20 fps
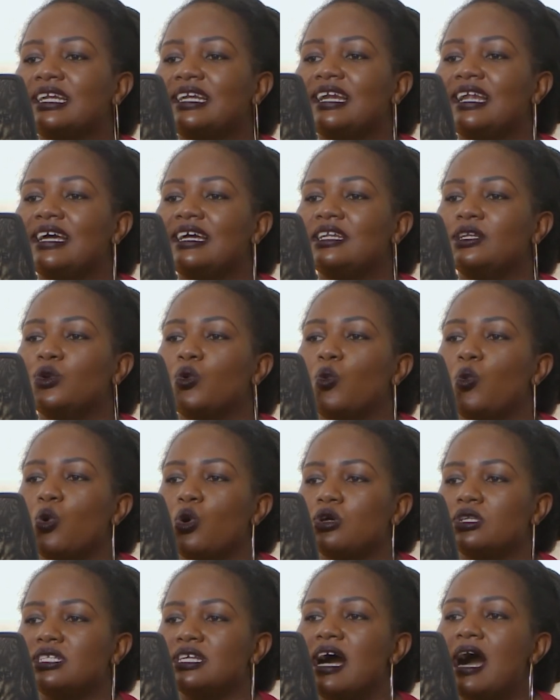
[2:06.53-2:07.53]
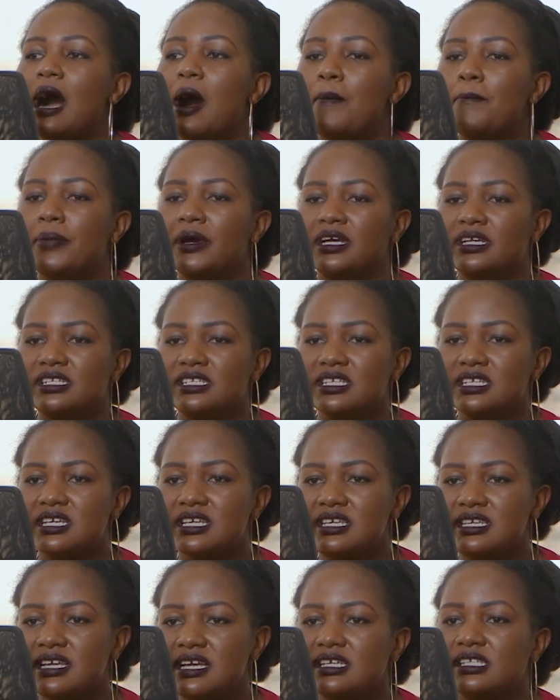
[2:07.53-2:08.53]
let what happened
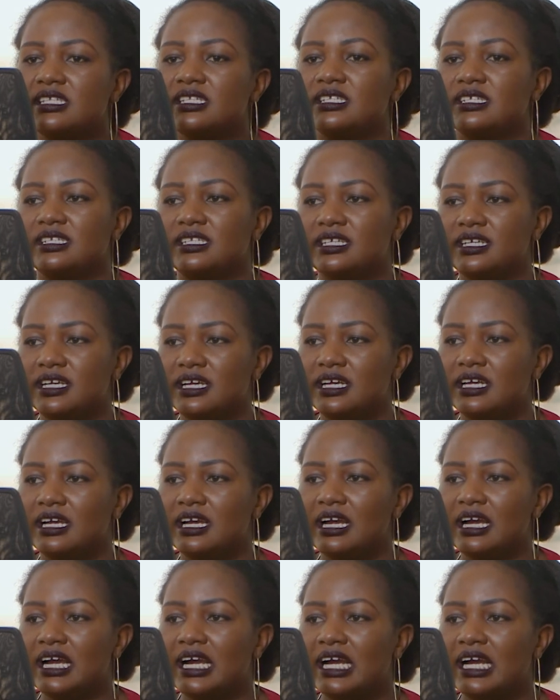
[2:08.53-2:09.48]
yesterday